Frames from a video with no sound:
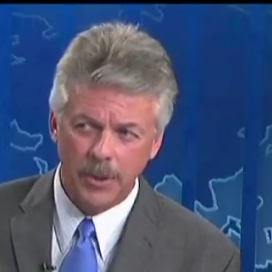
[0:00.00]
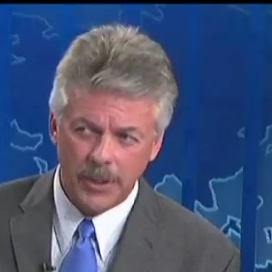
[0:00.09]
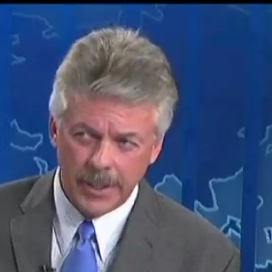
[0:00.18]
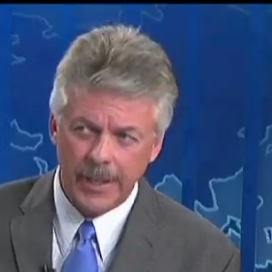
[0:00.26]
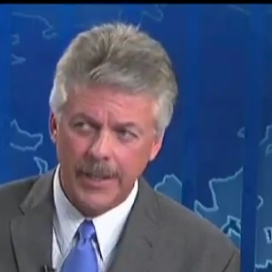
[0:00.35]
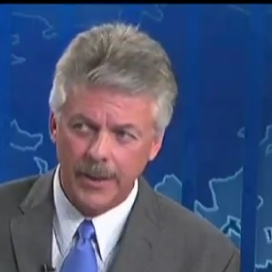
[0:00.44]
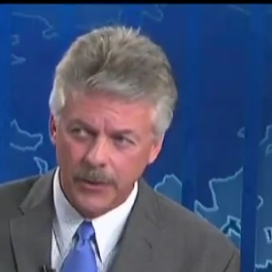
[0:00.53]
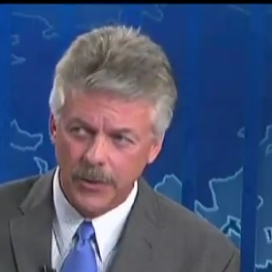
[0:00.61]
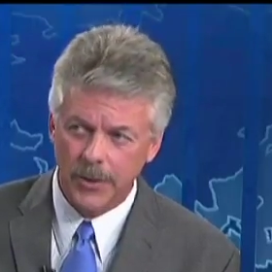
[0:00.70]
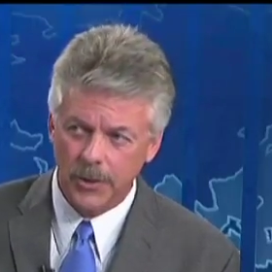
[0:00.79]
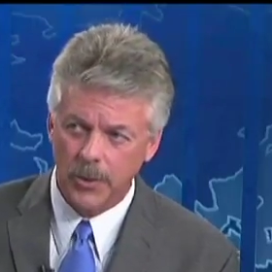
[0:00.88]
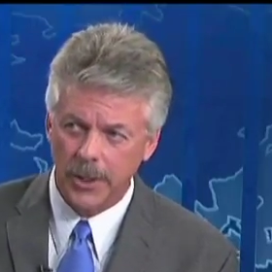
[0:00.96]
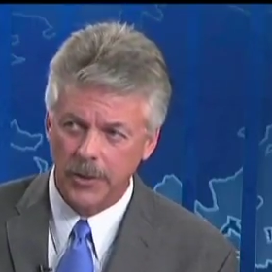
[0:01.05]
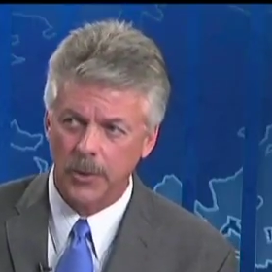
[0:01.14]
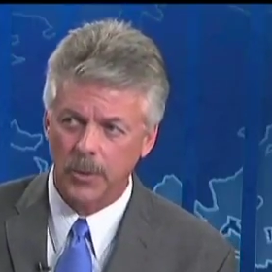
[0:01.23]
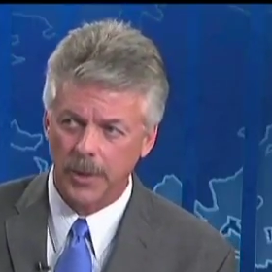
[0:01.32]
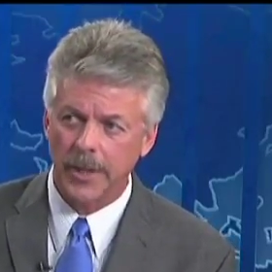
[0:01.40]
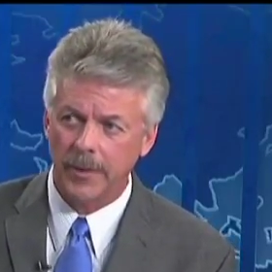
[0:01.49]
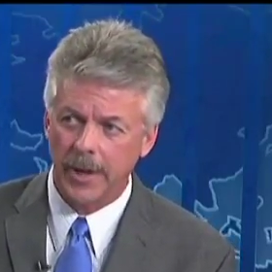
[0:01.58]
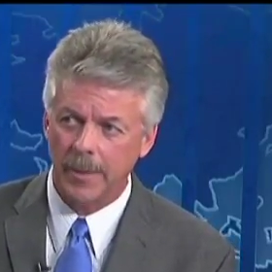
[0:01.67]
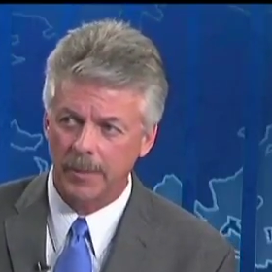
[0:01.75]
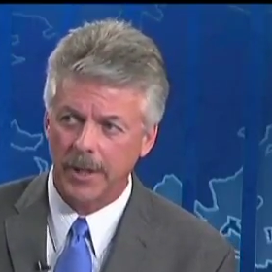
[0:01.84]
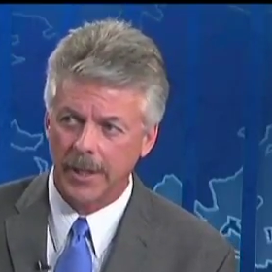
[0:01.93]
particular situation will never
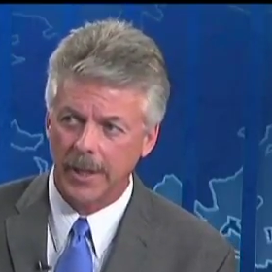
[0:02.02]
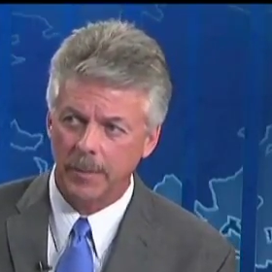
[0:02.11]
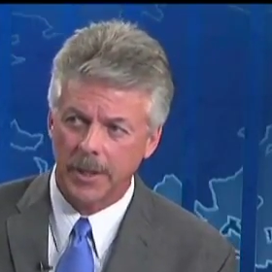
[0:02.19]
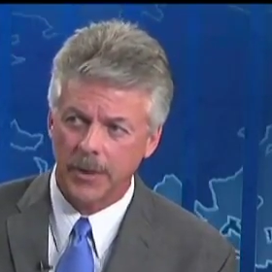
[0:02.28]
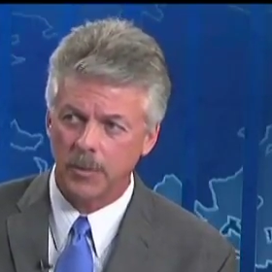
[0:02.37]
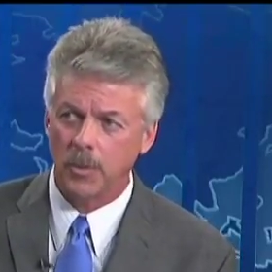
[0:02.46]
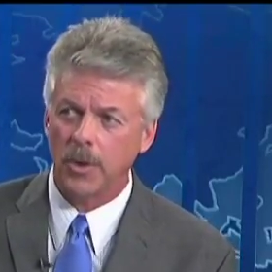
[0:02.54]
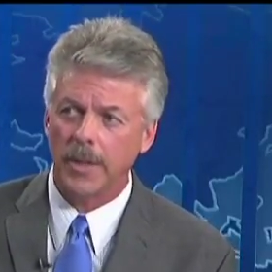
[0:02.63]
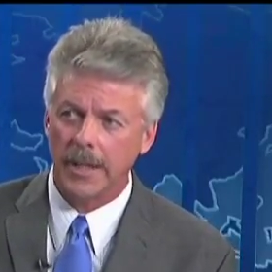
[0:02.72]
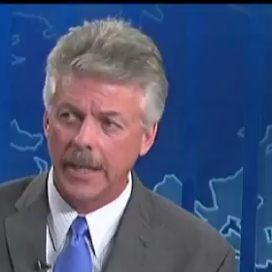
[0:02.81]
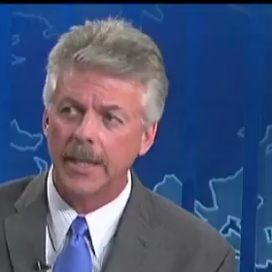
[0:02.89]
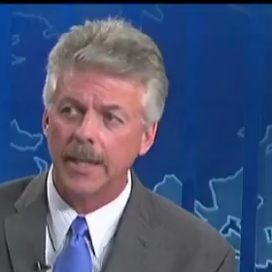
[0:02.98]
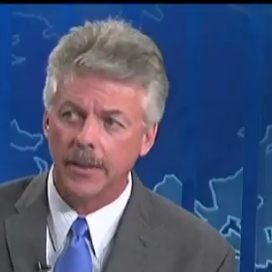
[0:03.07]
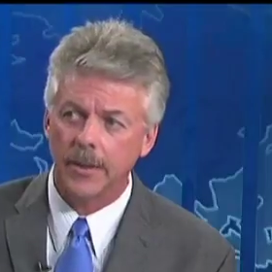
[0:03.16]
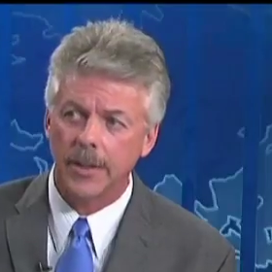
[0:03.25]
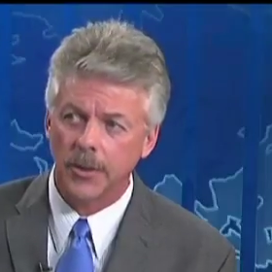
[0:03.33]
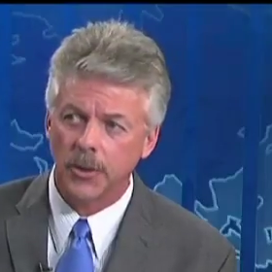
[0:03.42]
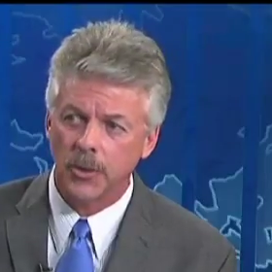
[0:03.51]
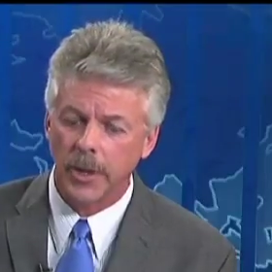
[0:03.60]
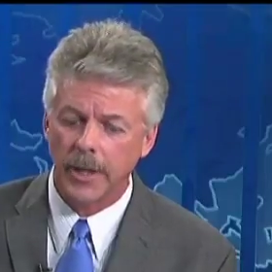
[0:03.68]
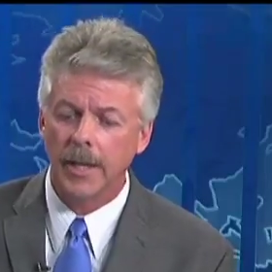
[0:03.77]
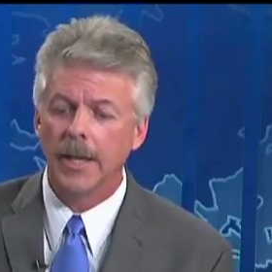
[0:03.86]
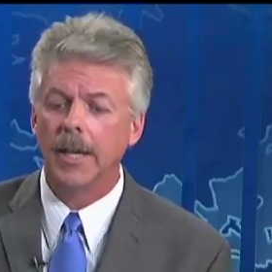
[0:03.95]
happen again because more than any other industry,